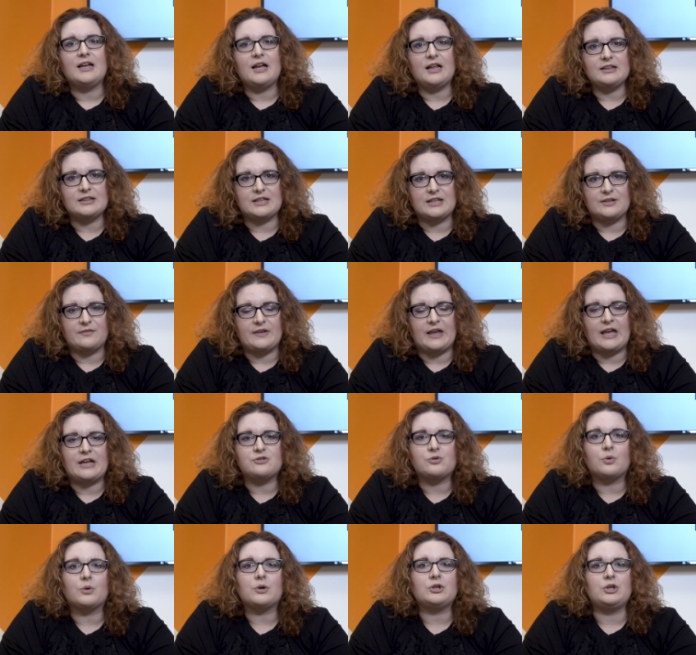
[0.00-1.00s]

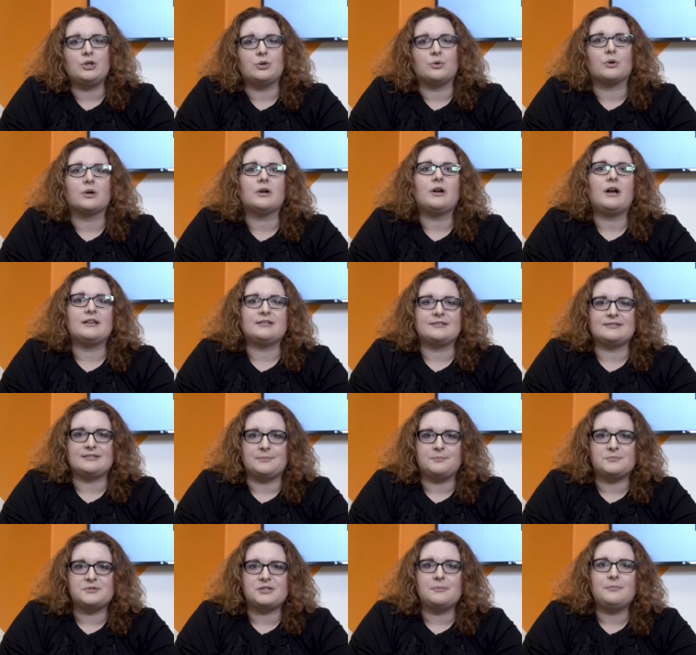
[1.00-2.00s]
alleviate, or cure a
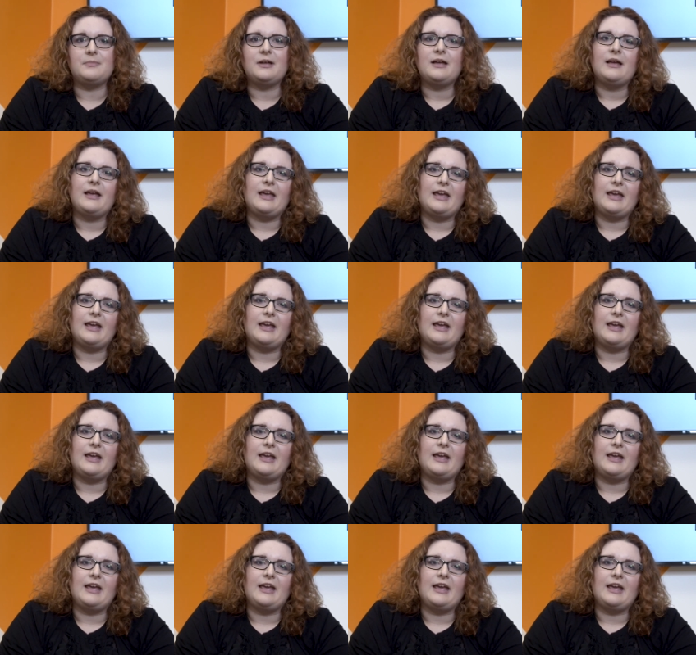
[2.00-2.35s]
symptom,